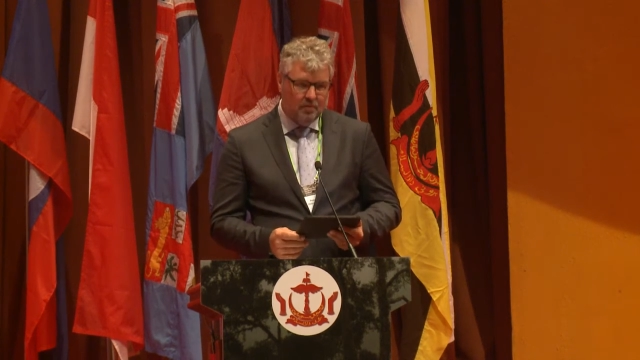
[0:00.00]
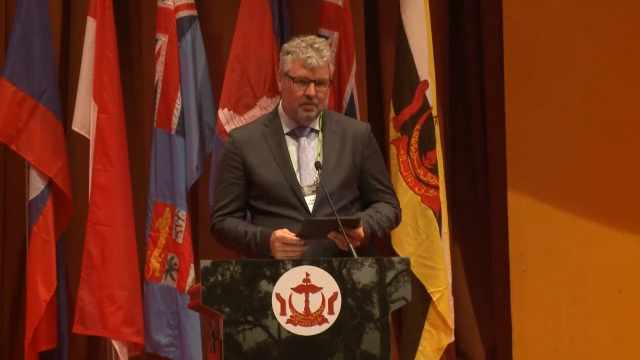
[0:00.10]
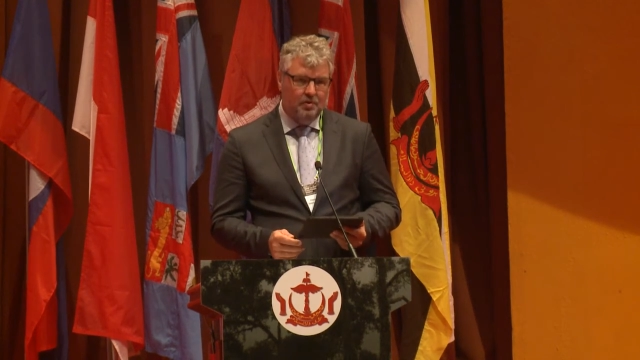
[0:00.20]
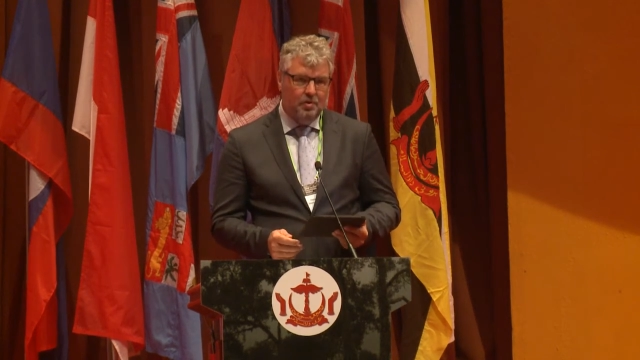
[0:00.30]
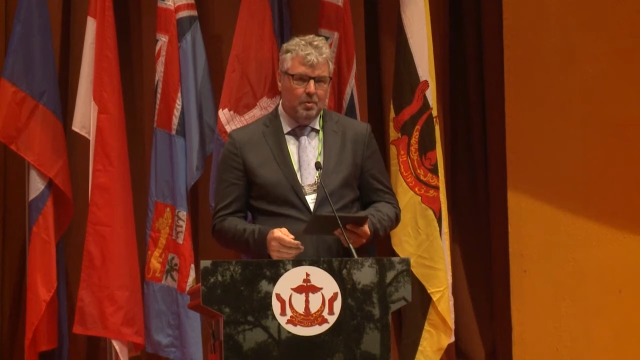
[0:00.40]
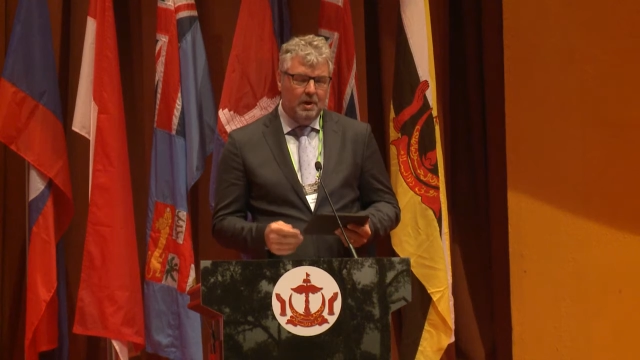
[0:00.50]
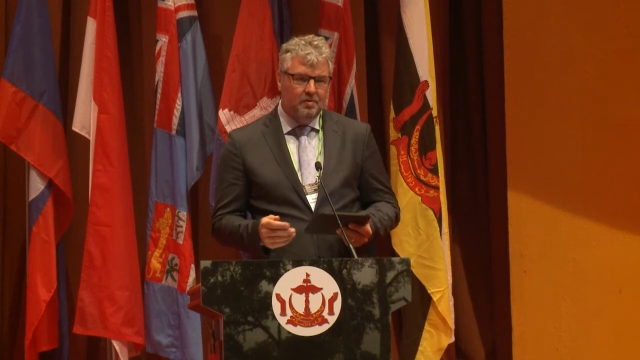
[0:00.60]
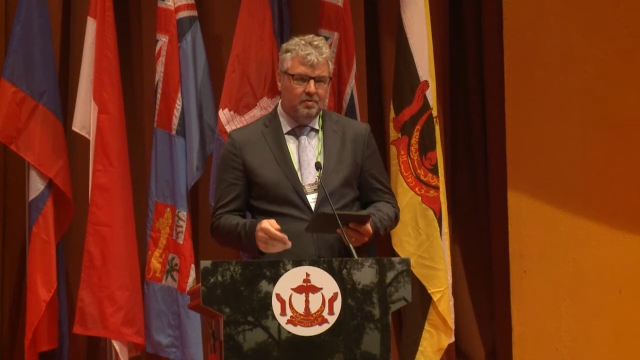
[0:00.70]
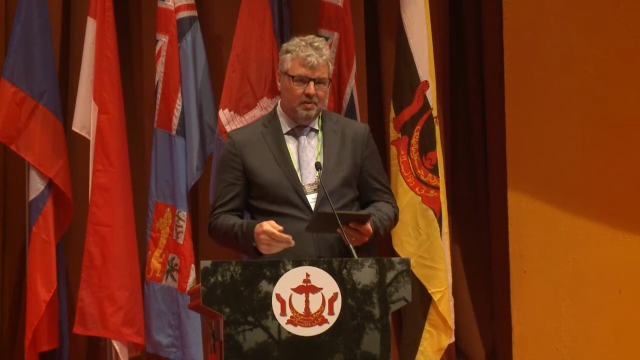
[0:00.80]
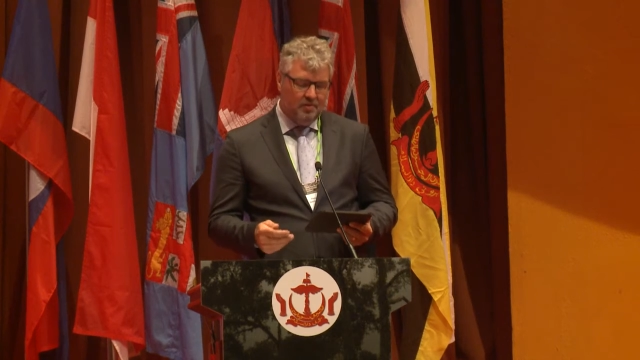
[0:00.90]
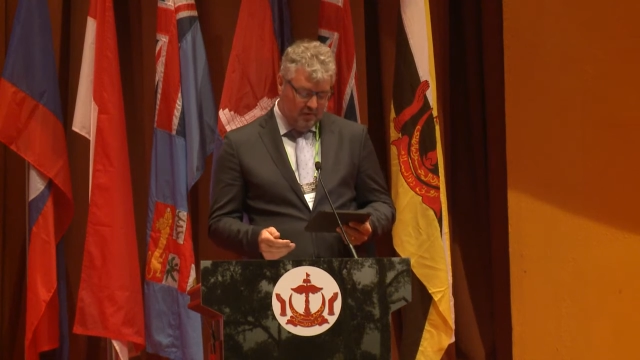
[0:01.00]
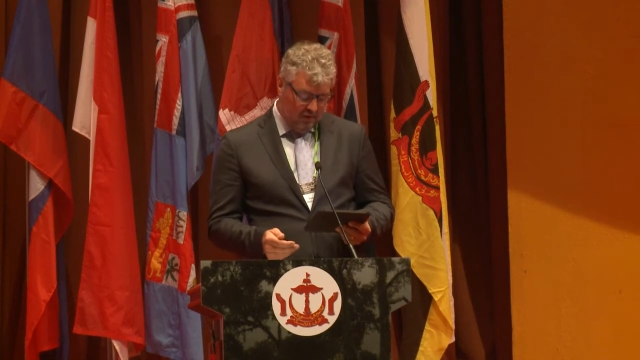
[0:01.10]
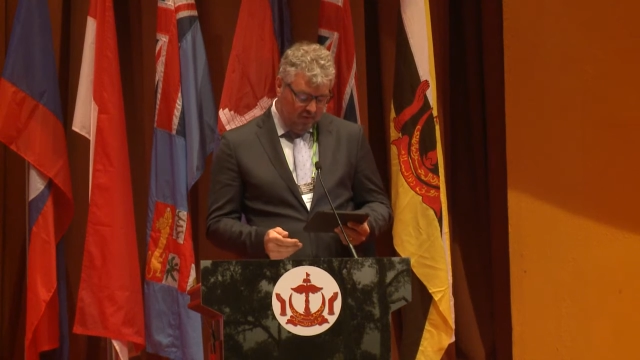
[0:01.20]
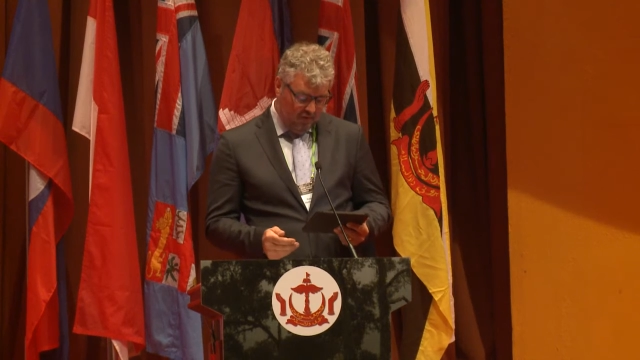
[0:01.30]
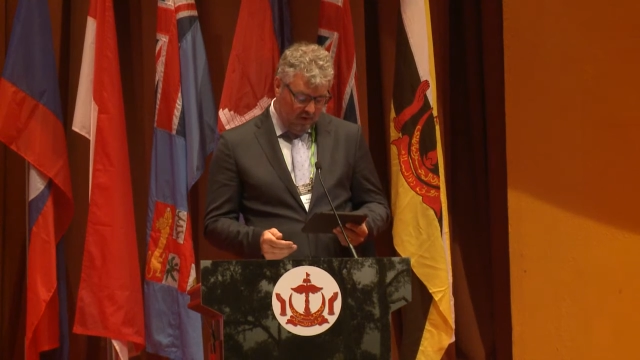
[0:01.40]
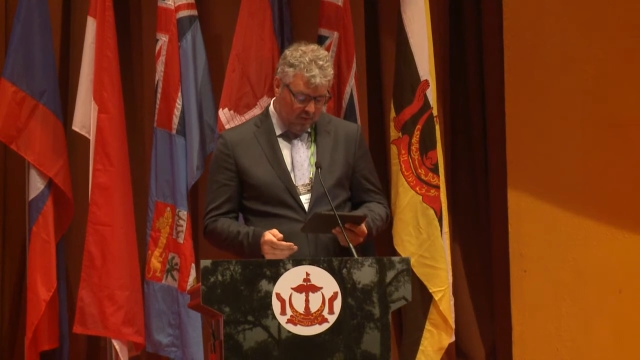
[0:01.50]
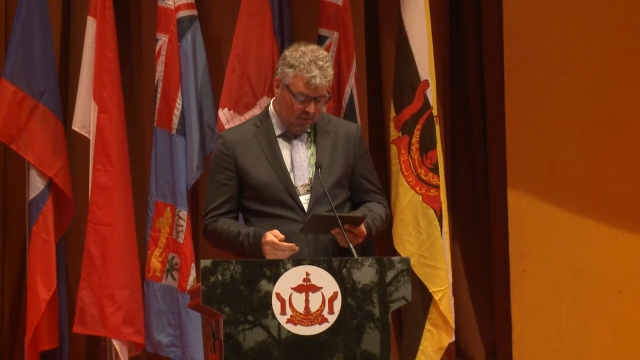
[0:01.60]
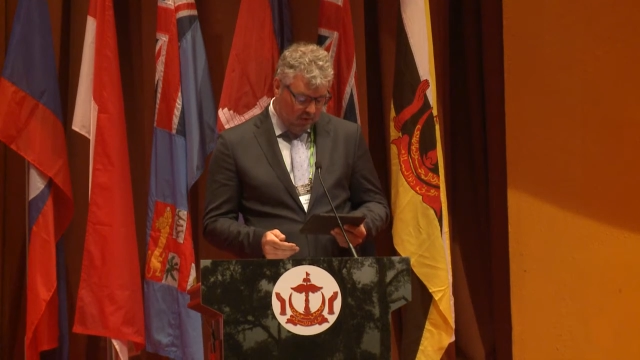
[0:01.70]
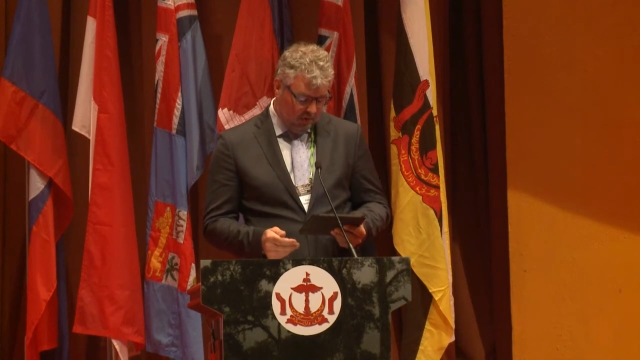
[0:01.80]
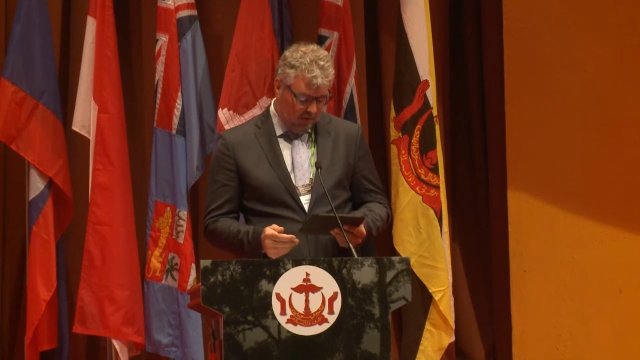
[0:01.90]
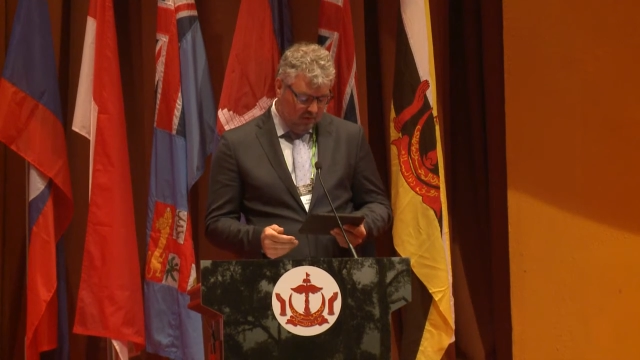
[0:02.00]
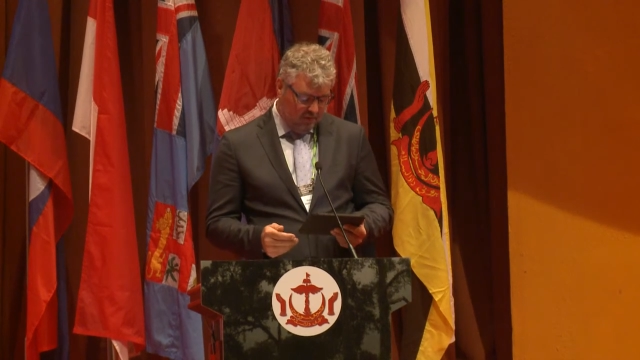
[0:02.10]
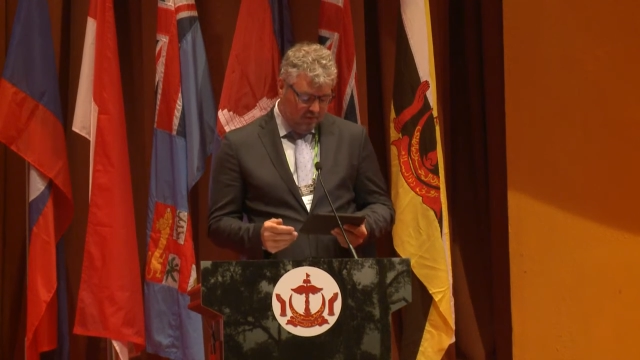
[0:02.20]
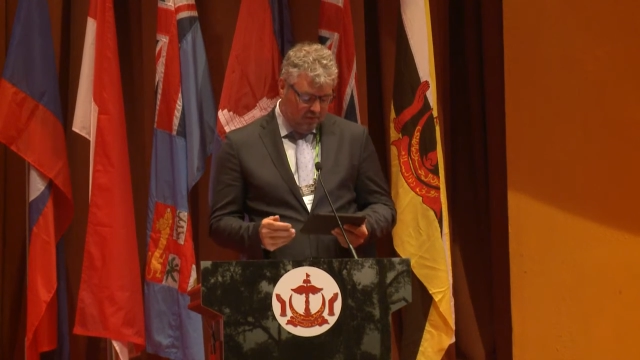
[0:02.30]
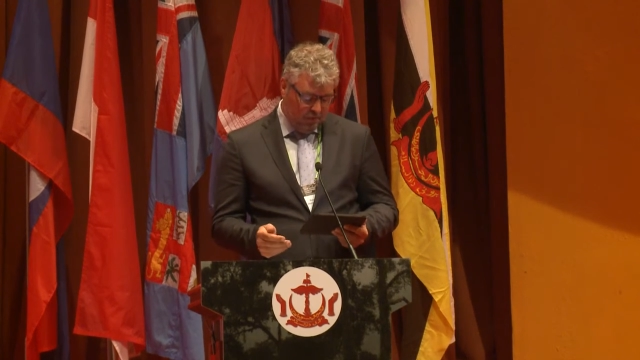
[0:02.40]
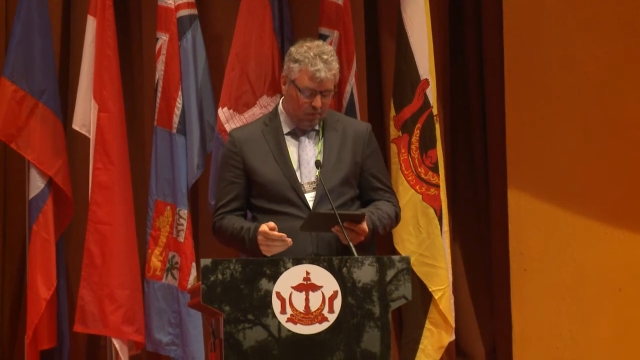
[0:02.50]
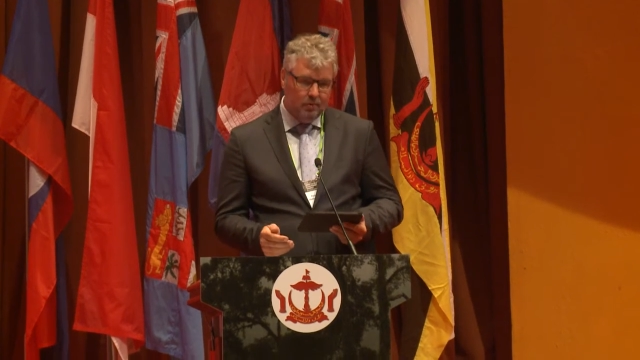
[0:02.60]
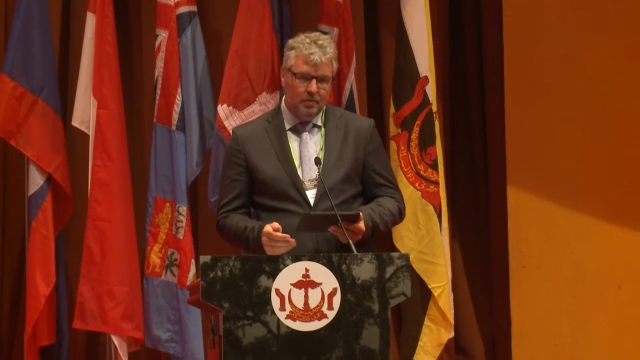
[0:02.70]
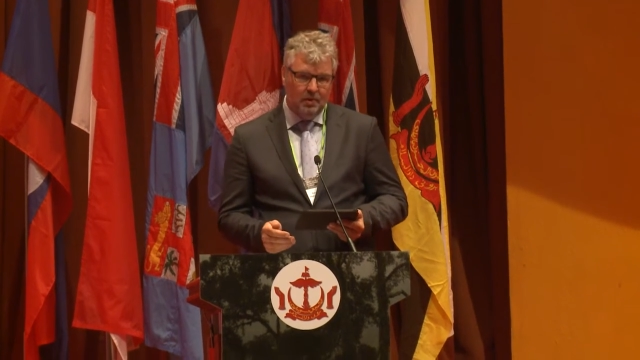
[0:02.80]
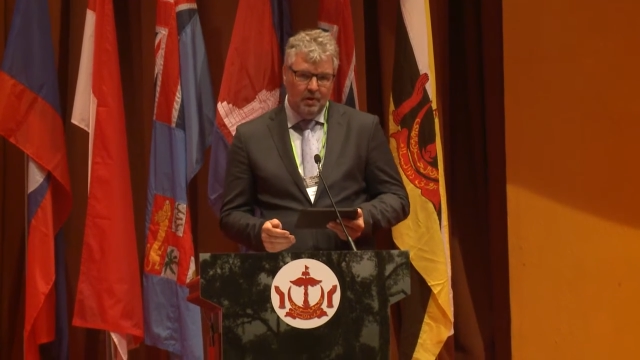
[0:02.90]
The new SDG framework is a tool